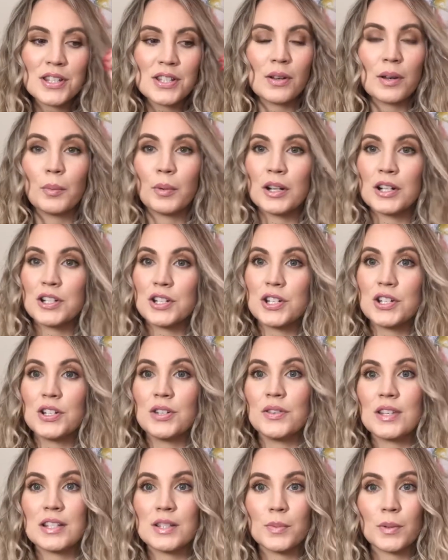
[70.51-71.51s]
so I wanted to
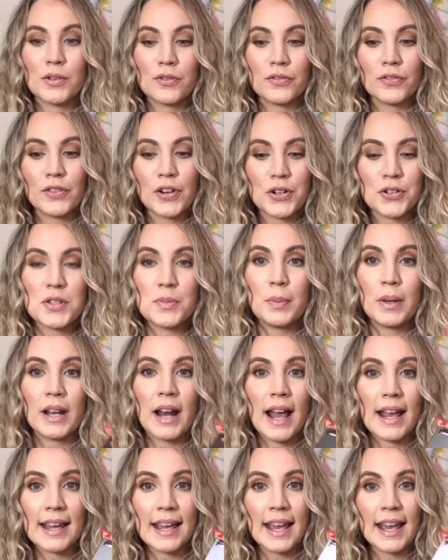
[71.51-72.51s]
do this one first,
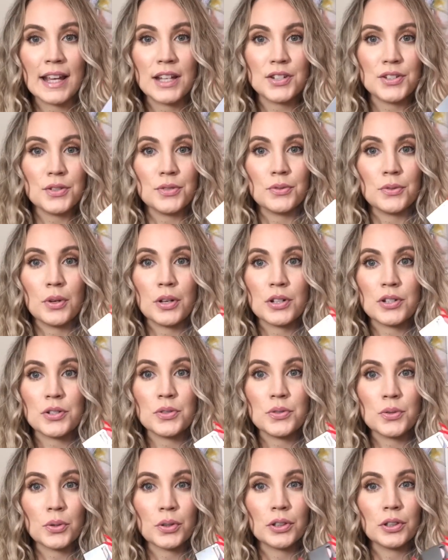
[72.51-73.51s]
but I can do a
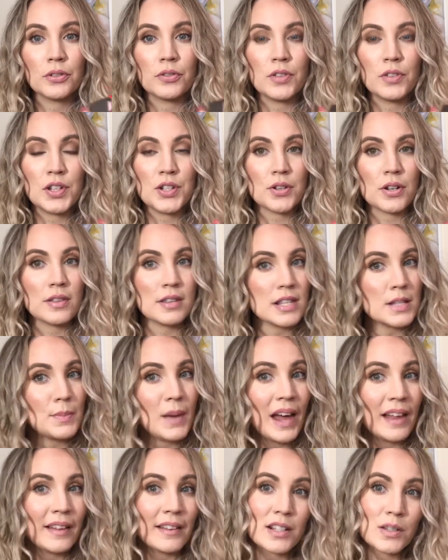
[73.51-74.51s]
tutorial featuring this
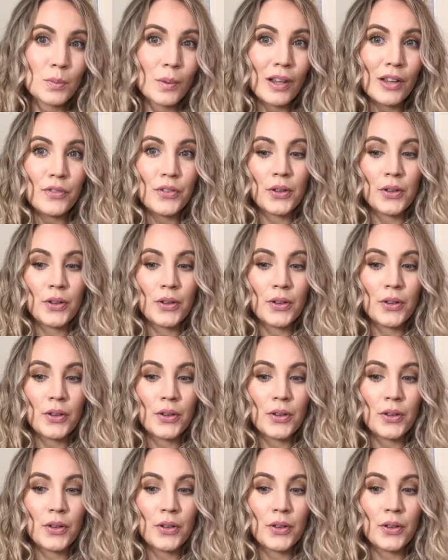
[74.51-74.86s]
palette as well.